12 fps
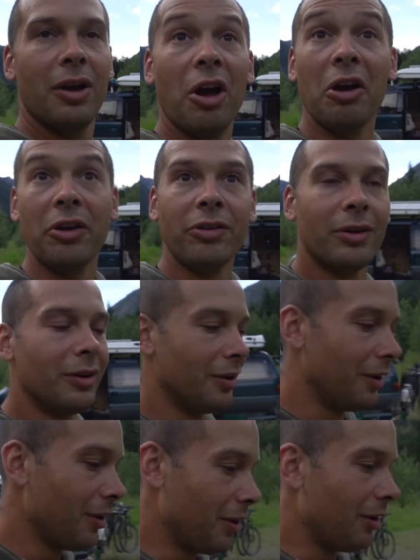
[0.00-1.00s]
Herd?
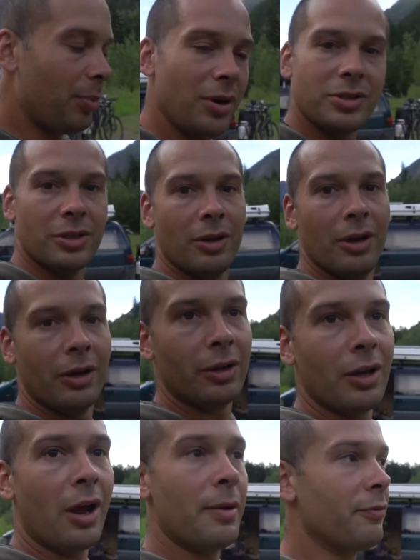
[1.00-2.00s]
Bison herd
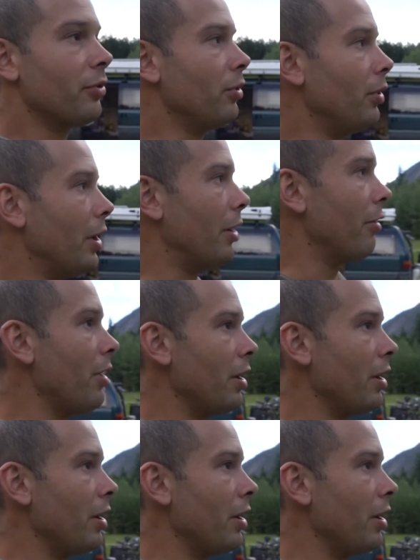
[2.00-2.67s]
came through here,